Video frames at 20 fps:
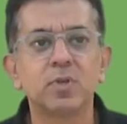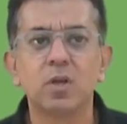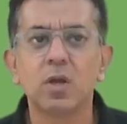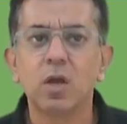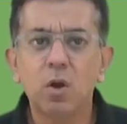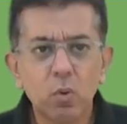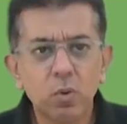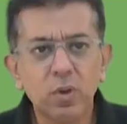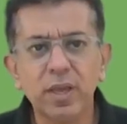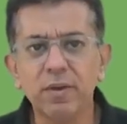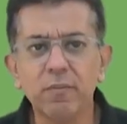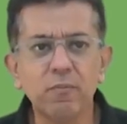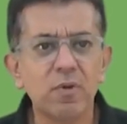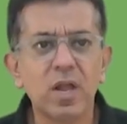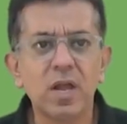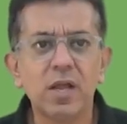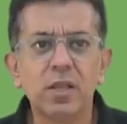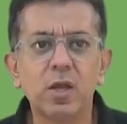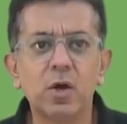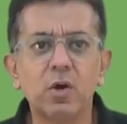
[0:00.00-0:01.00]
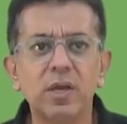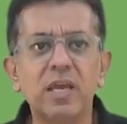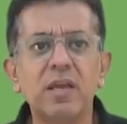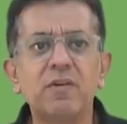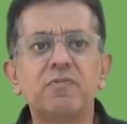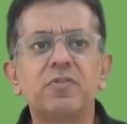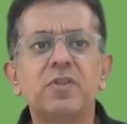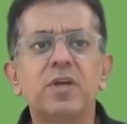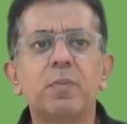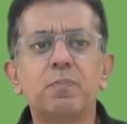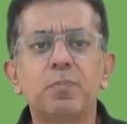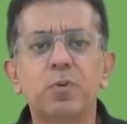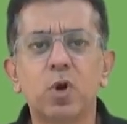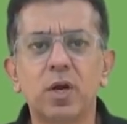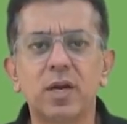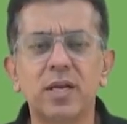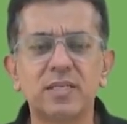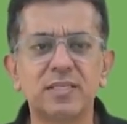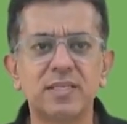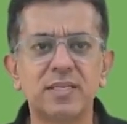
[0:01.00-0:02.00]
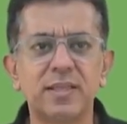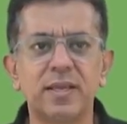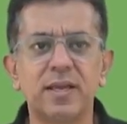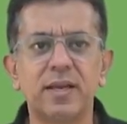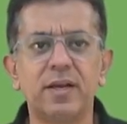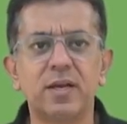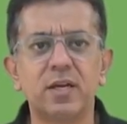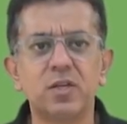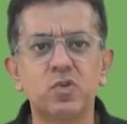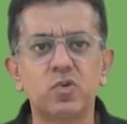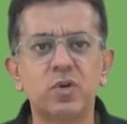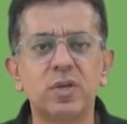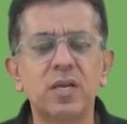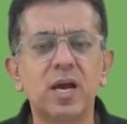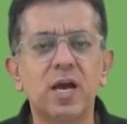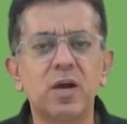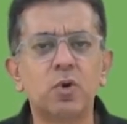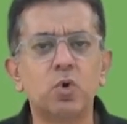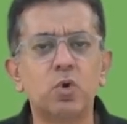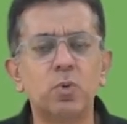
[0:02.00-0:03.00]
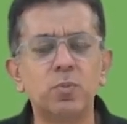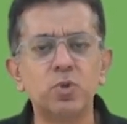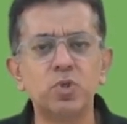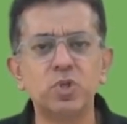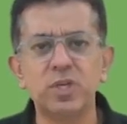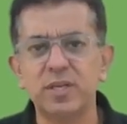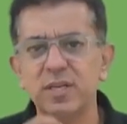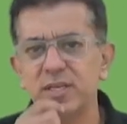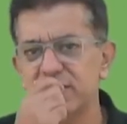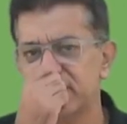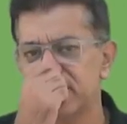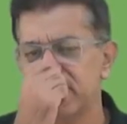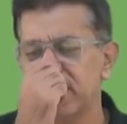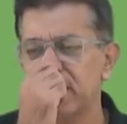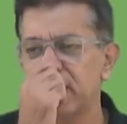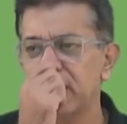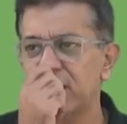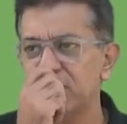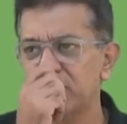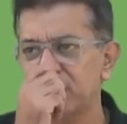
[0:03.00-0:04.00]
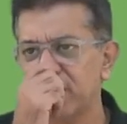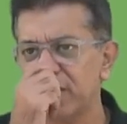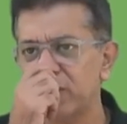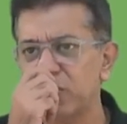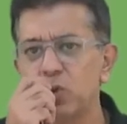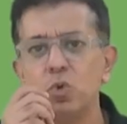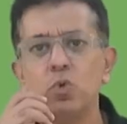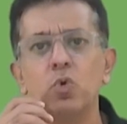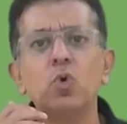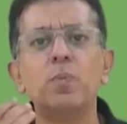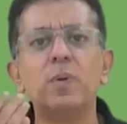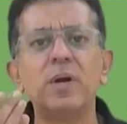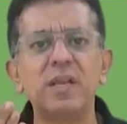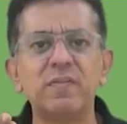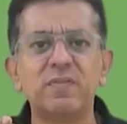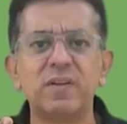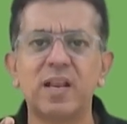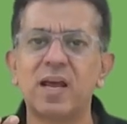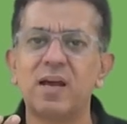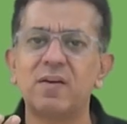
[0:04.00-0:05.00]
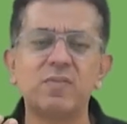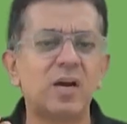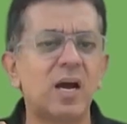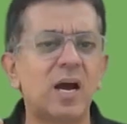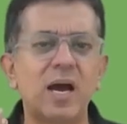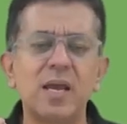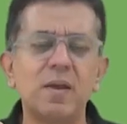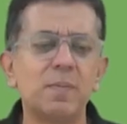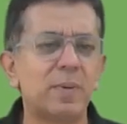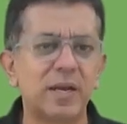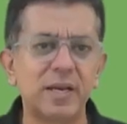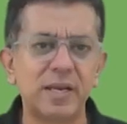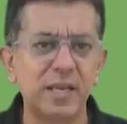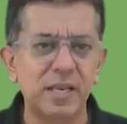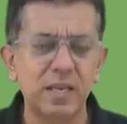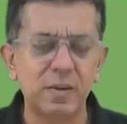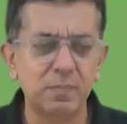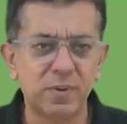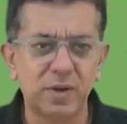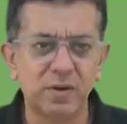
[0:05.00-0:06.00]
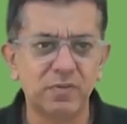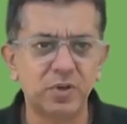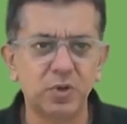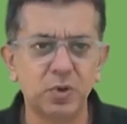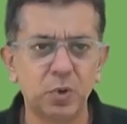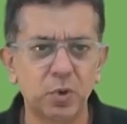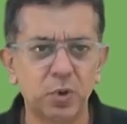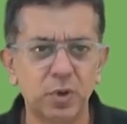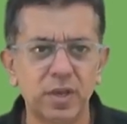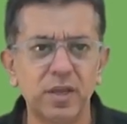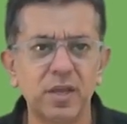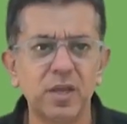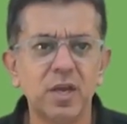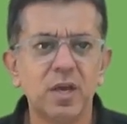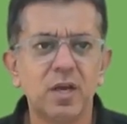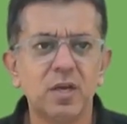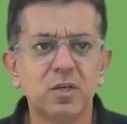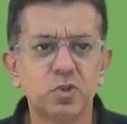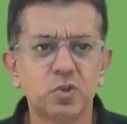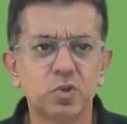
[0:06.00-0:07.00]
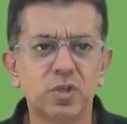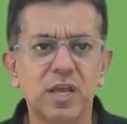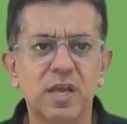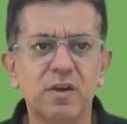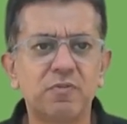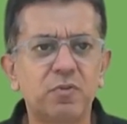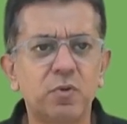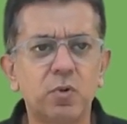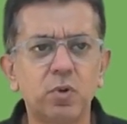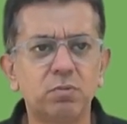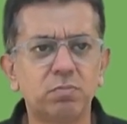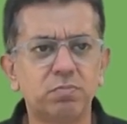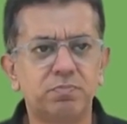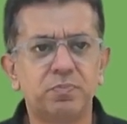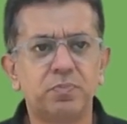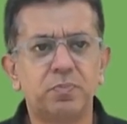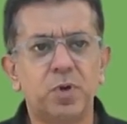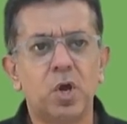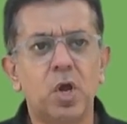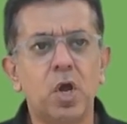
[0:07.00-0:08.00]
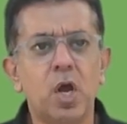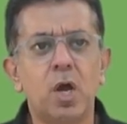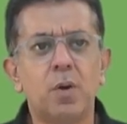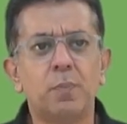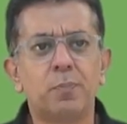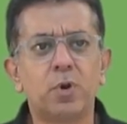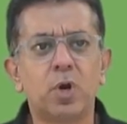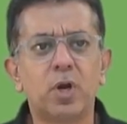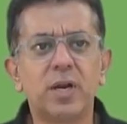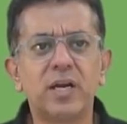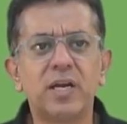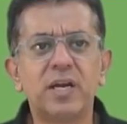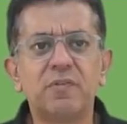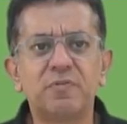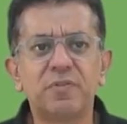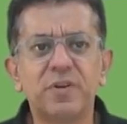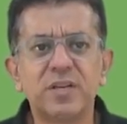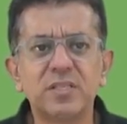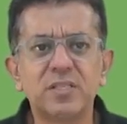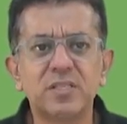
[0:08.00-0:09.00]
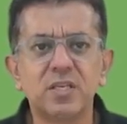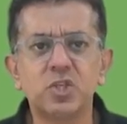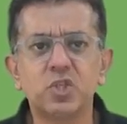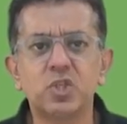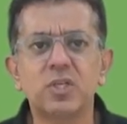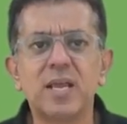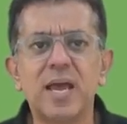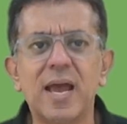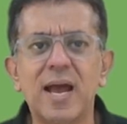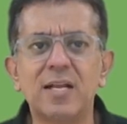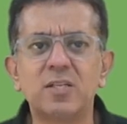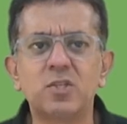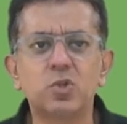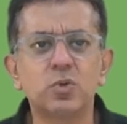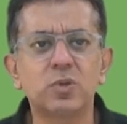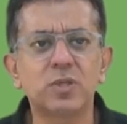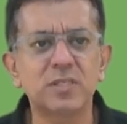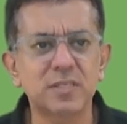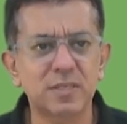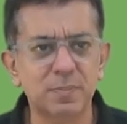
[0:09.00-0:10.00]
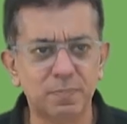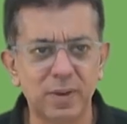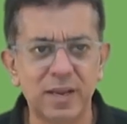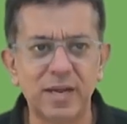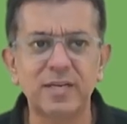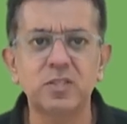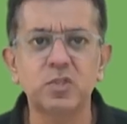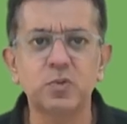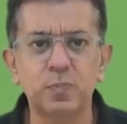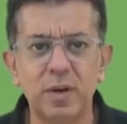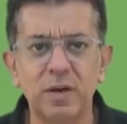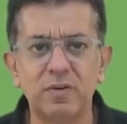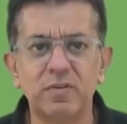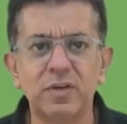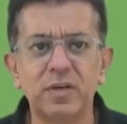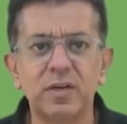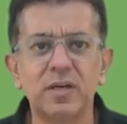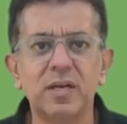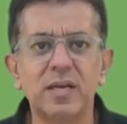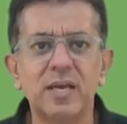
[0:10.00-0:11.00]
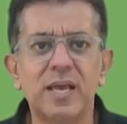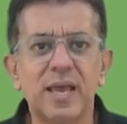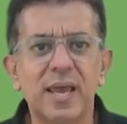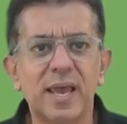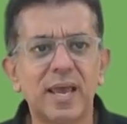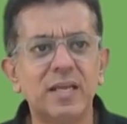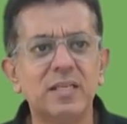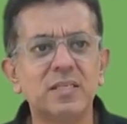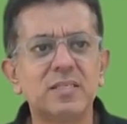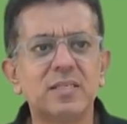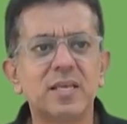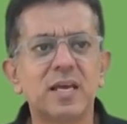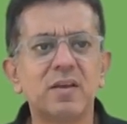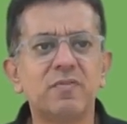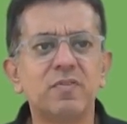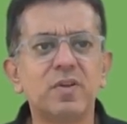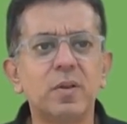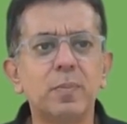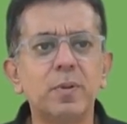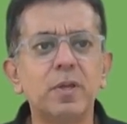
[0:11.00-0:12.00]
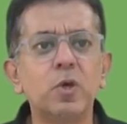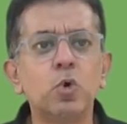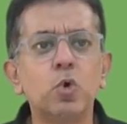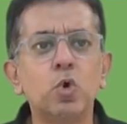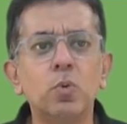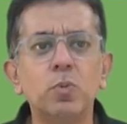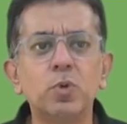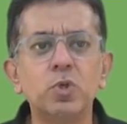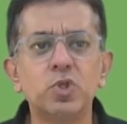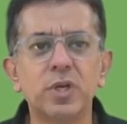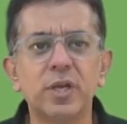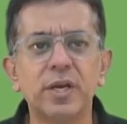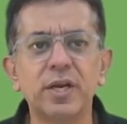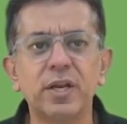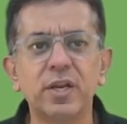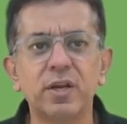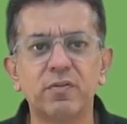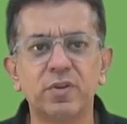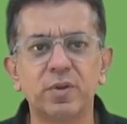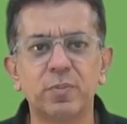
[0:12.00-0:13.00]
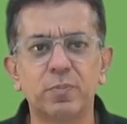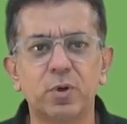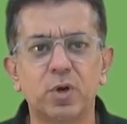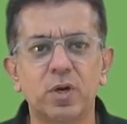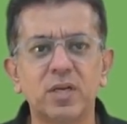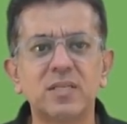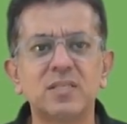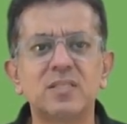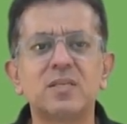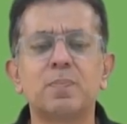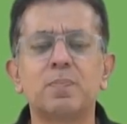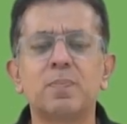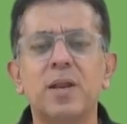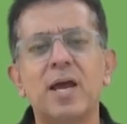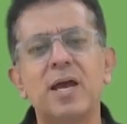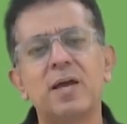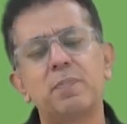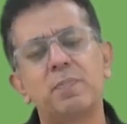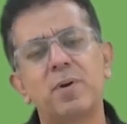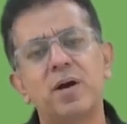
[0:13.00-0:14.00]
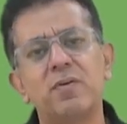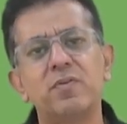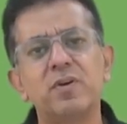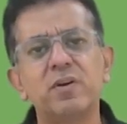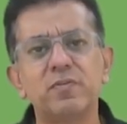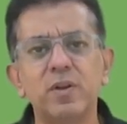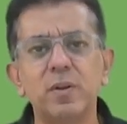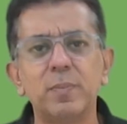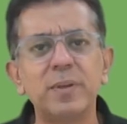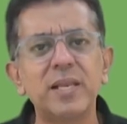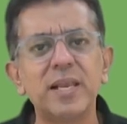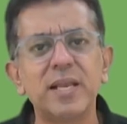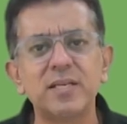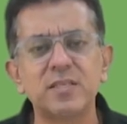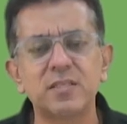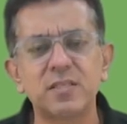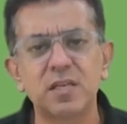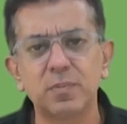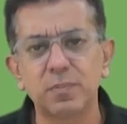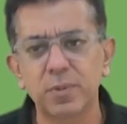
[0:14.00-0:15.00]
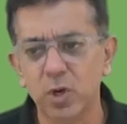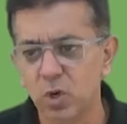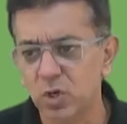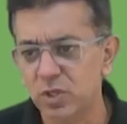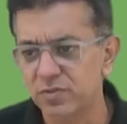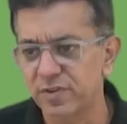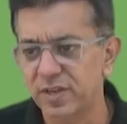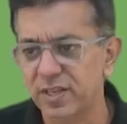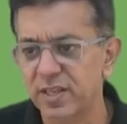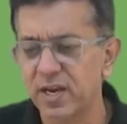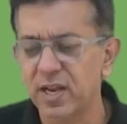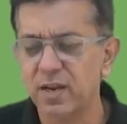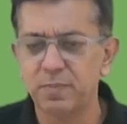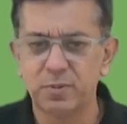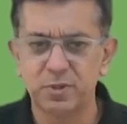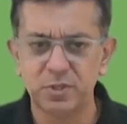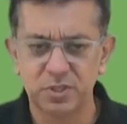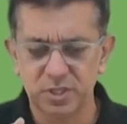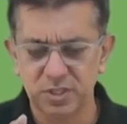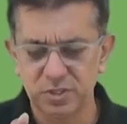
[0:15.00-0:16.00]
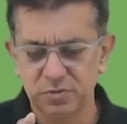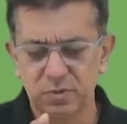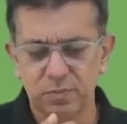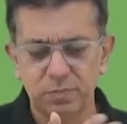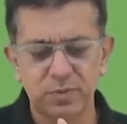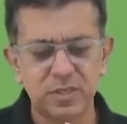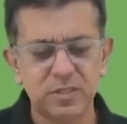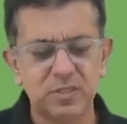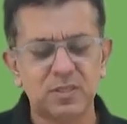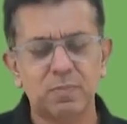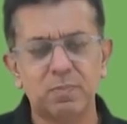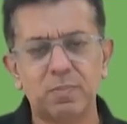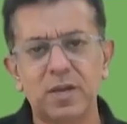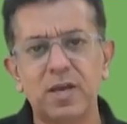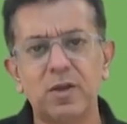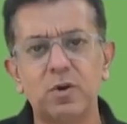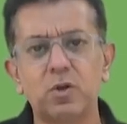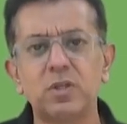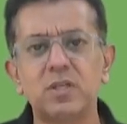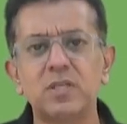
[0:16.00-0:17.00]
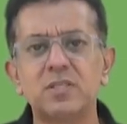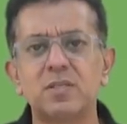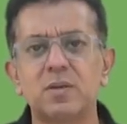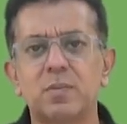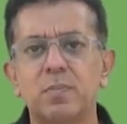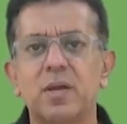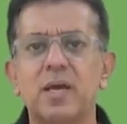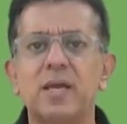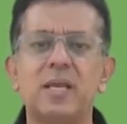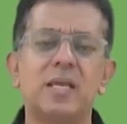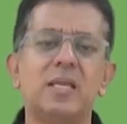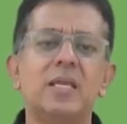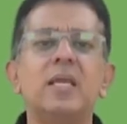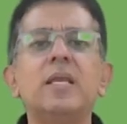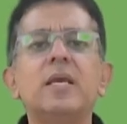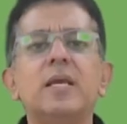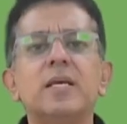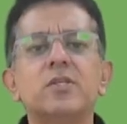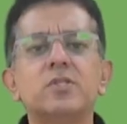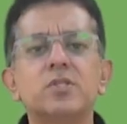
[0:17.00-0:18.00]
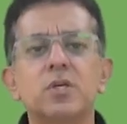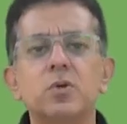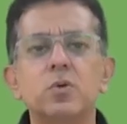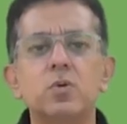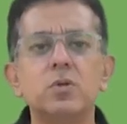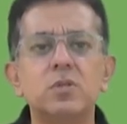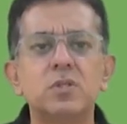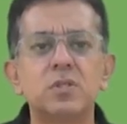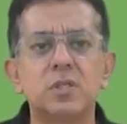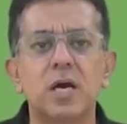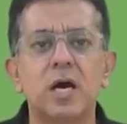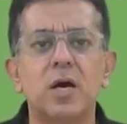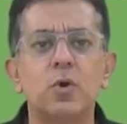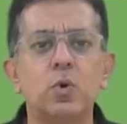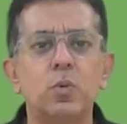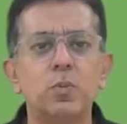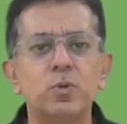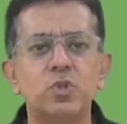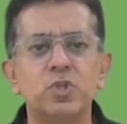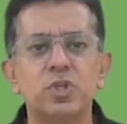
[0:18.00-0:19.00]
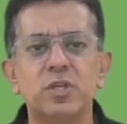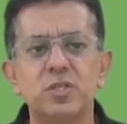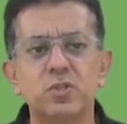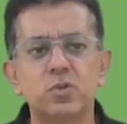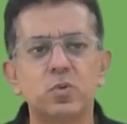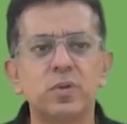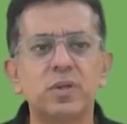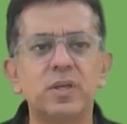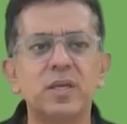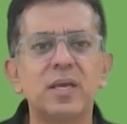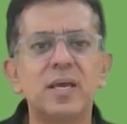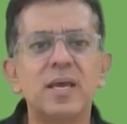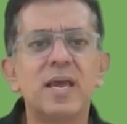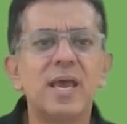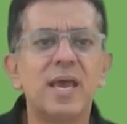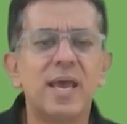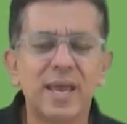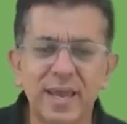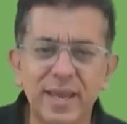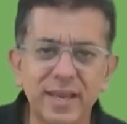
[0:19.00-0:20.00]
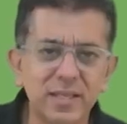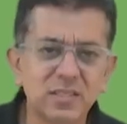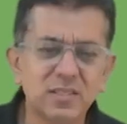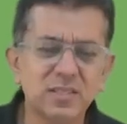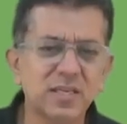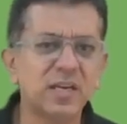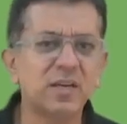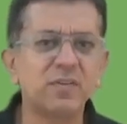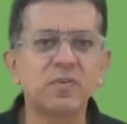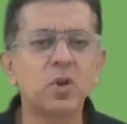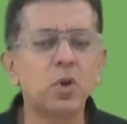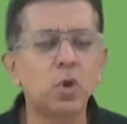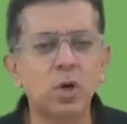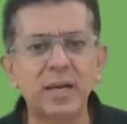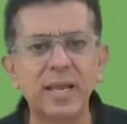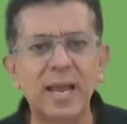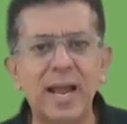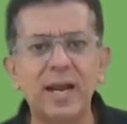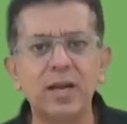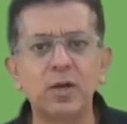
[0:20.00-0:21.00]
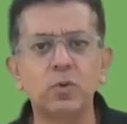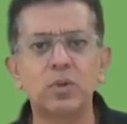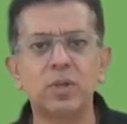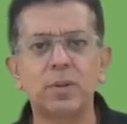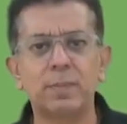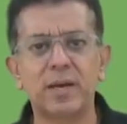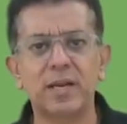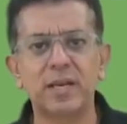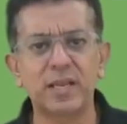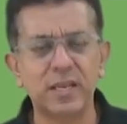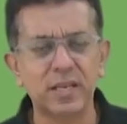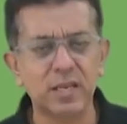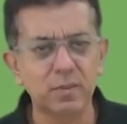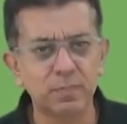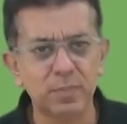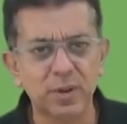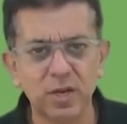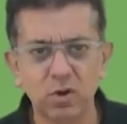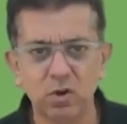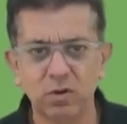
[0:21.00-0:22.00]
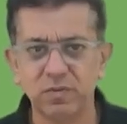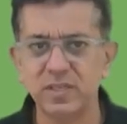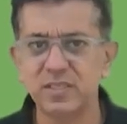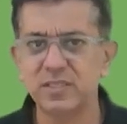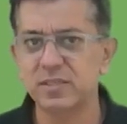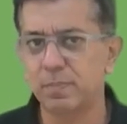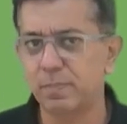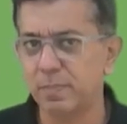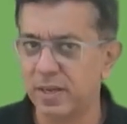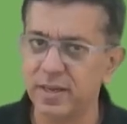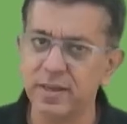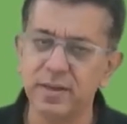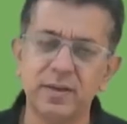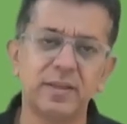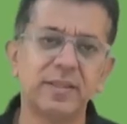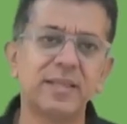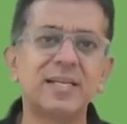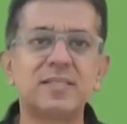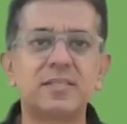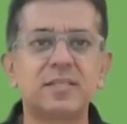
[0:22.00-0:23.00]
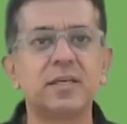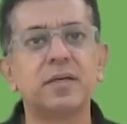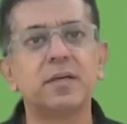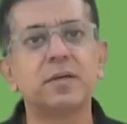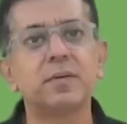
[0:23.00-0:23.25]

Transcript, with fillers: Okay, now, if the products in the industry are homogeneous, then in fact, nobody will have a high bargaining power. Okay. So therefore, product differentiation adds to the supplier's power. Hence, there will be homogeneity of the product. Supplier power will be lesser because whether I purchase from this supplier or this supplier, in any case, the goods are homogeneous only. Hence, it will not add to the bargaining power of the supplier. That's it.